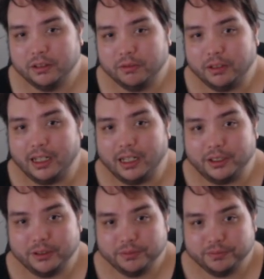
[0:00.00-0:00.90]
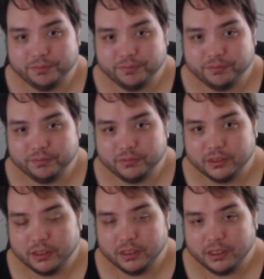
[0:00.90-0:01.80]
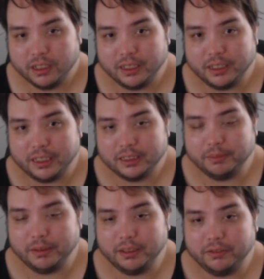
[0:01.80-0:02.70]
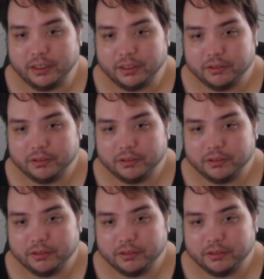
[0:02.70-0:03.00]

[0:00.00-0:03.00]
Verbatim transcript: without. And that's the big thing.